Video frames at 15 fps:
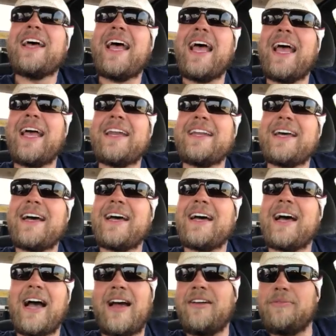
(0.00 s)
And,
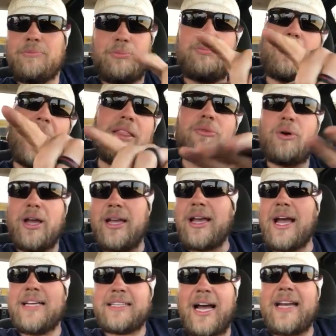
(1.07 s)
by the way,
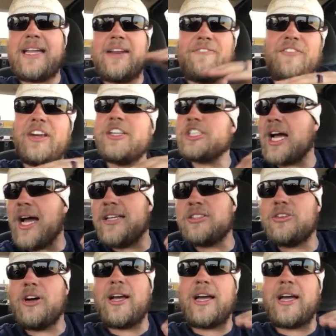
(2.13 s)
guys, I did finish high school.